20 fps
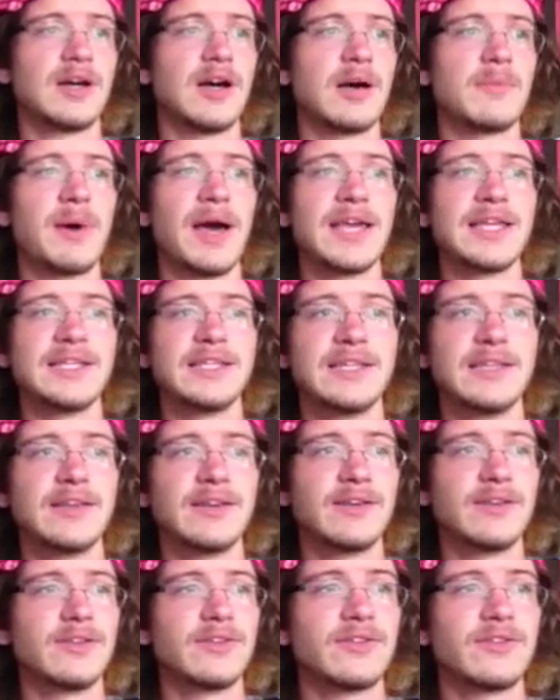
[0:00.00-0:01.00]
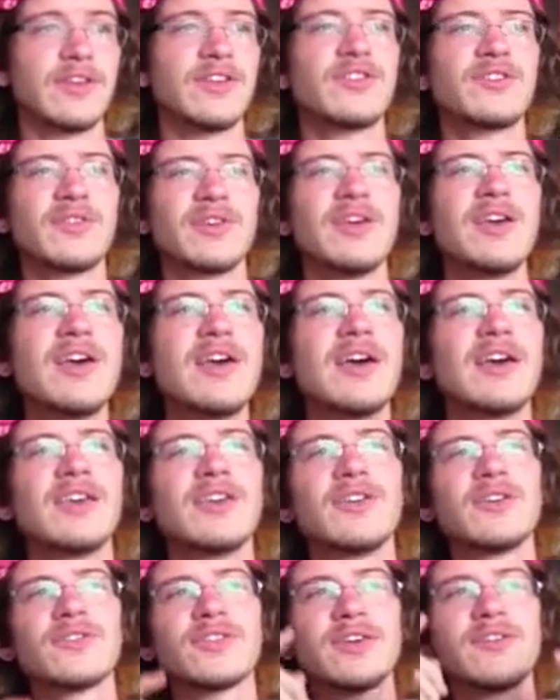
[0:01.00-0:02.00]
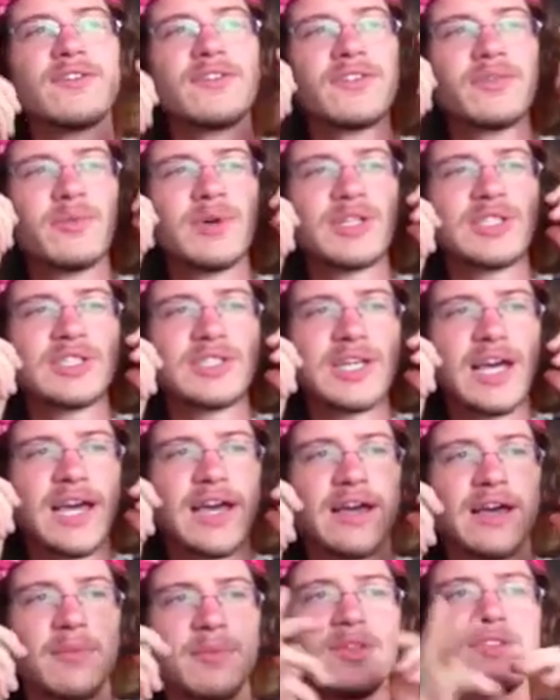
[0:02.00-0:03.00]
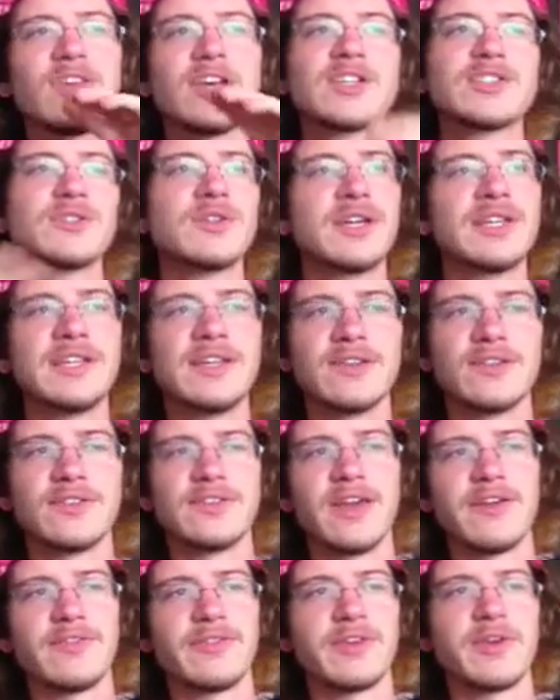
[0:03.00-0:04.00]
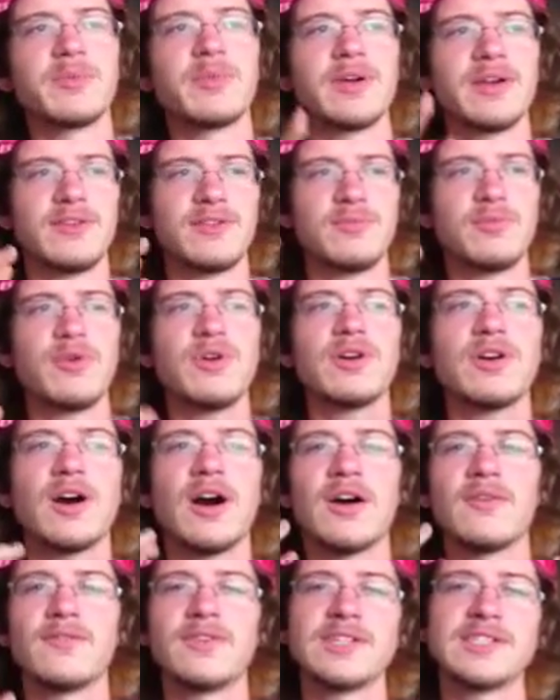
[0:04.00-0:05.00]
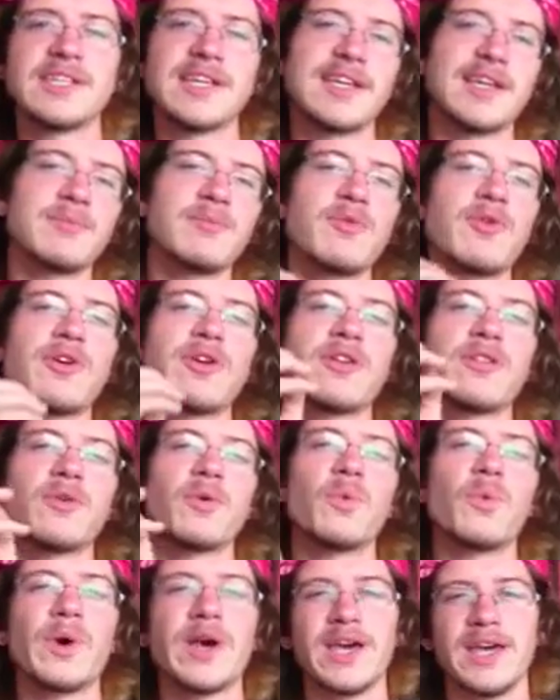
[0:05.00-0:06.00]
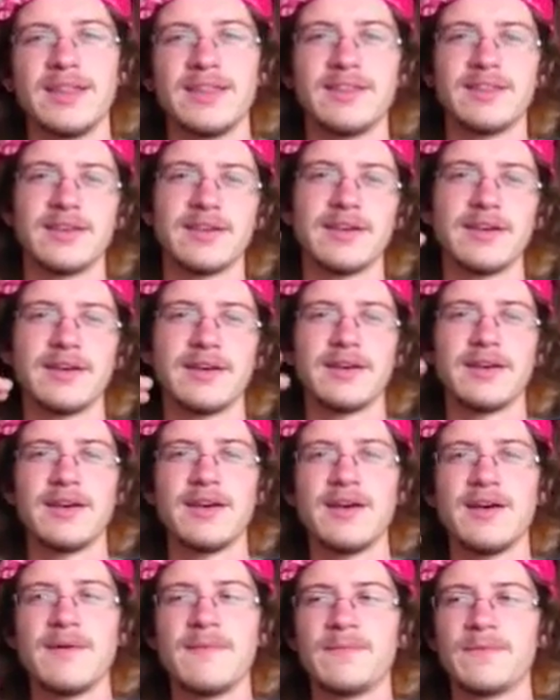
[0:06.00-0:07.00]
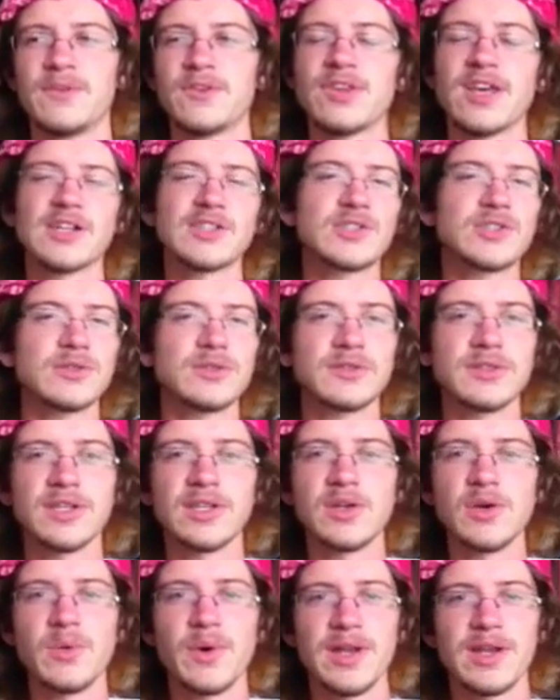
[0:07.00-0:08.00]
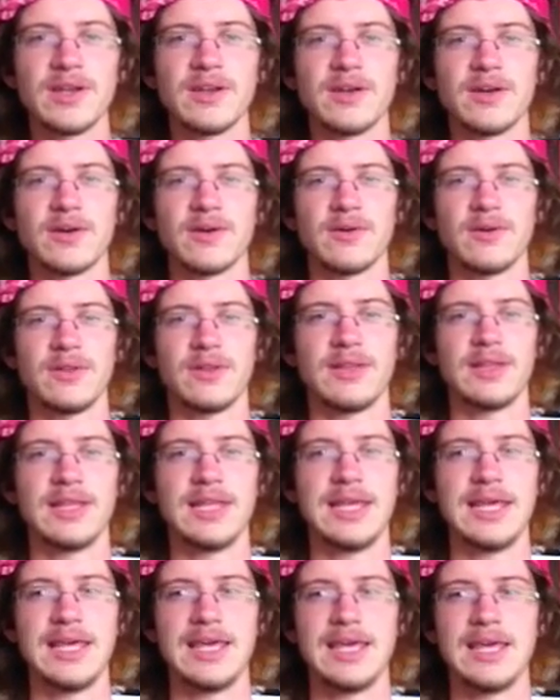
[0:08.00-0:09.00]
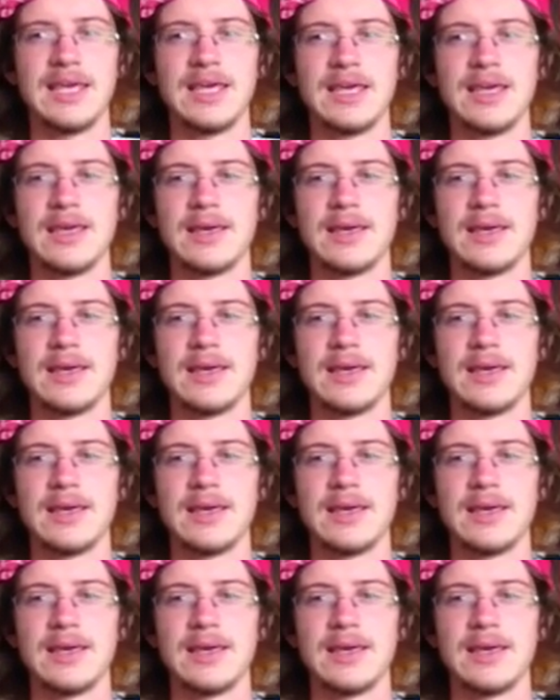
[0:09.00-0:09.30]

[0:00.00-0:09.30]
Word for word: Um, ideas, you know, it's not even so much, I mean, sexual ideas definitely, but it's more conversating, more the wit, the sexual innuendo, the